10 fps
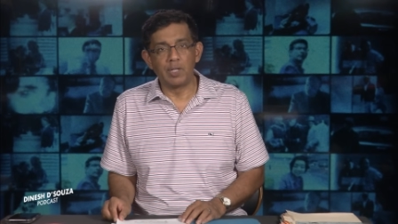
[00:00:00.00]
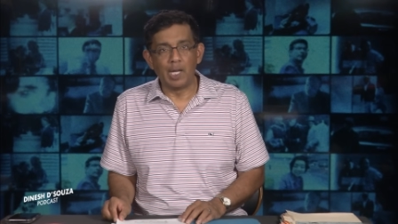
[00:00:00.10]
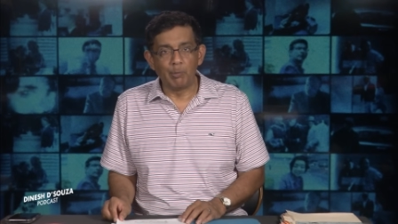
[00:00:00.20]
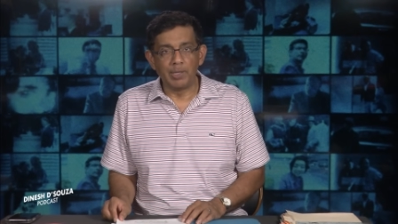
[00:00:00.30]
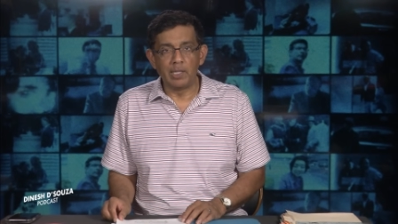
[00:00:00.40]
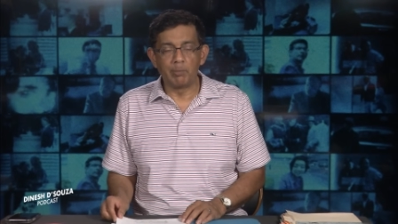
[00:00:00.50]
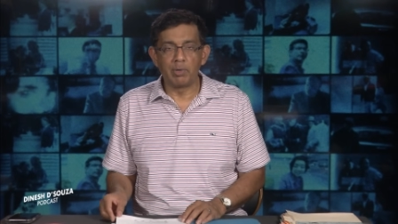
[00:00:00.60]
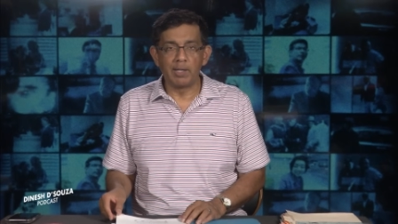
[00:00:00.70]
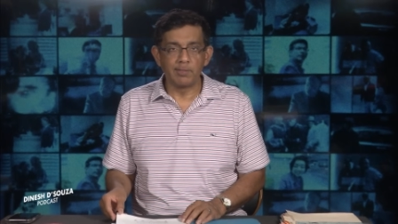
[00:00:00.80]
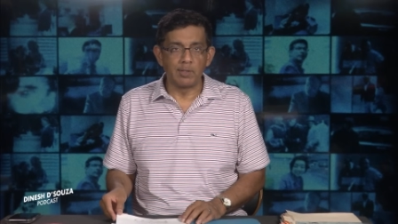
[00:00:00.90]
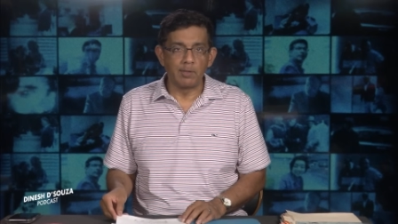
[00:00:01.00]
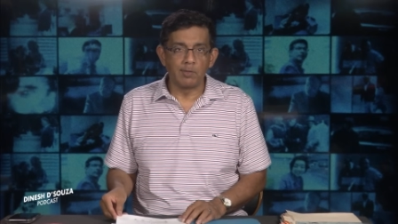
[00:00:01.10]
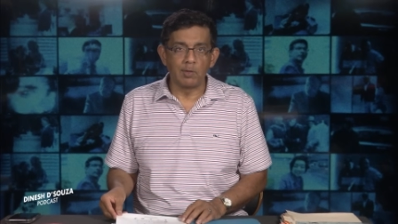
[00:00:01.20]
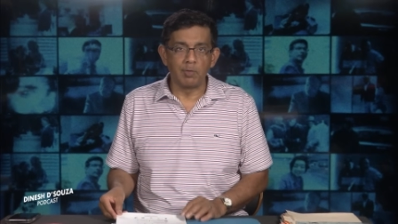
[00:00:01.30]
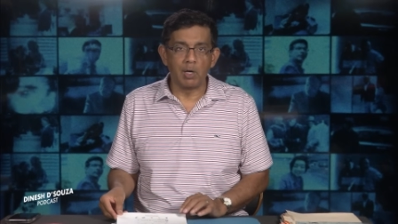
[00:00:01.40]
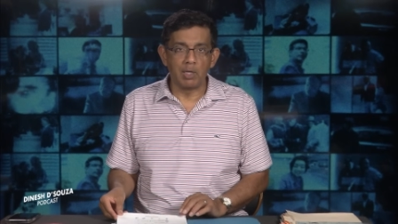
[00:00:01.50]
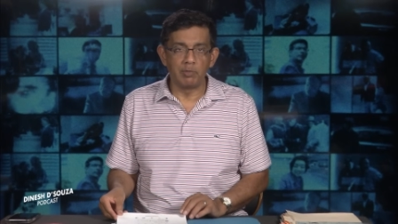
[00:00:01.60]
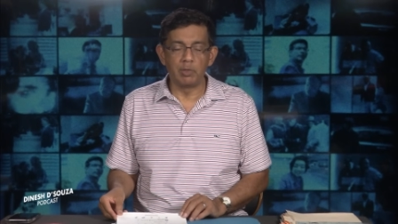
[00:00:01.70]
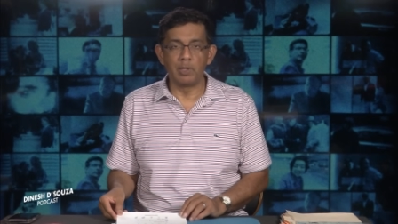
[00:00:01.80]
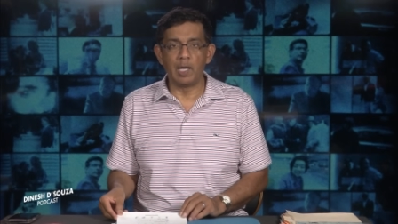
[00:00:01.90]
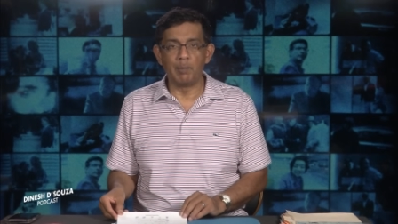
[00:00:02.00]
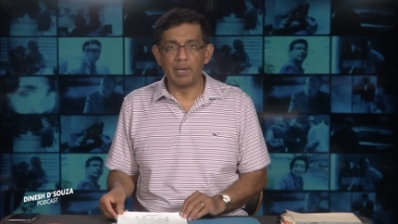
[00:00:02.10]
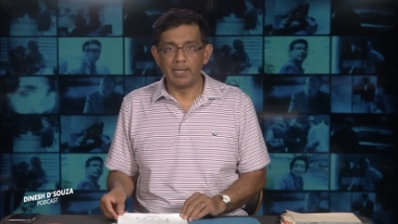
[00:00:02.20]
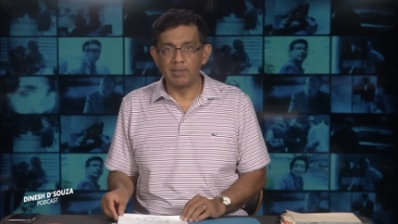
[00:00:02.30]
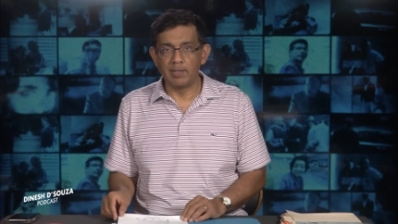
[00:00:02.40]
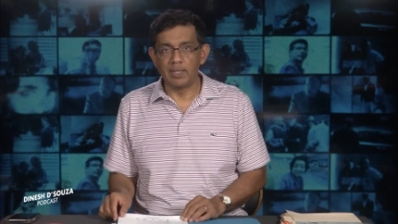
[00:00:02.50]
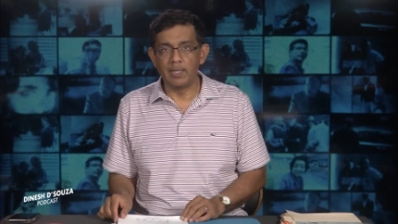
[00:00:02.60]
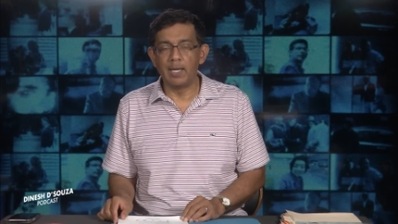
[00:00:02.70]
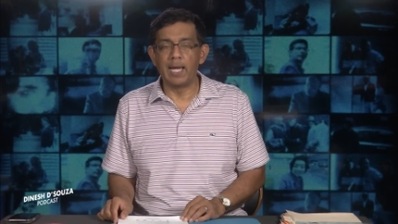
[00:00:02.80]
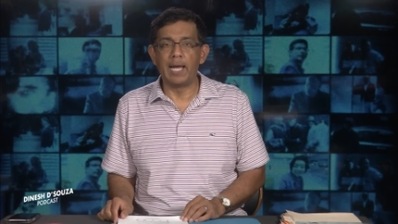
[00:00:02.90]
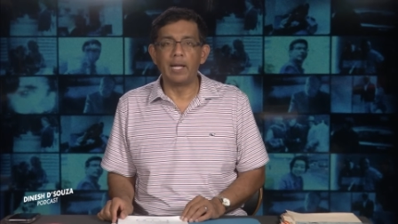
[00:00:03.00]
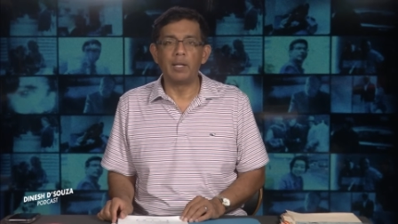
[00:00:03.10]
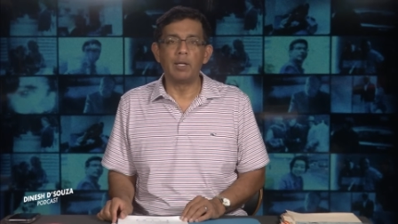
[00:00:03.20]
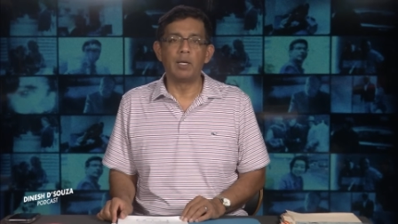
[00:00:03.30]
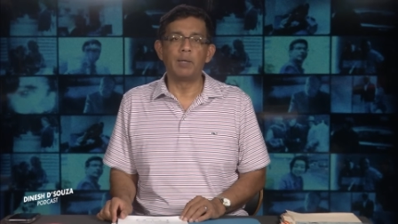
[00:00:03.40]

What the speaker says: namely the presidents of Harvard, MIT, and